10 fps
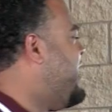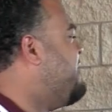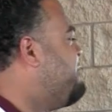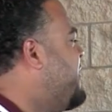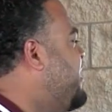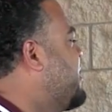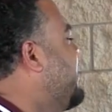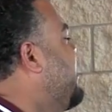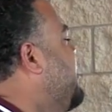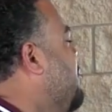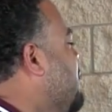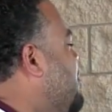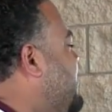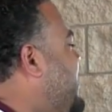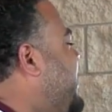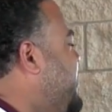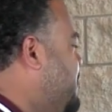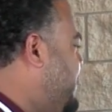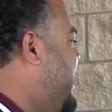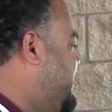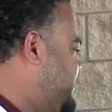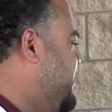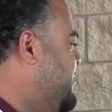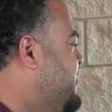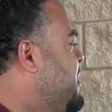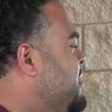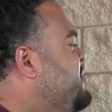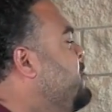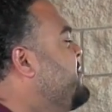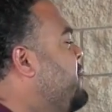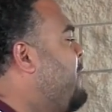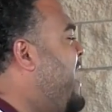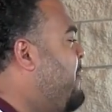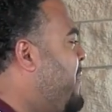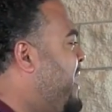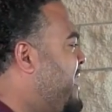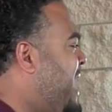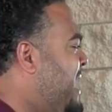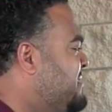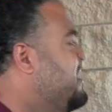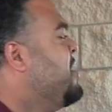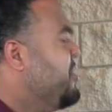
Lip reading: Have fun cleaning your room and making your bed too. Do it the right way, guys.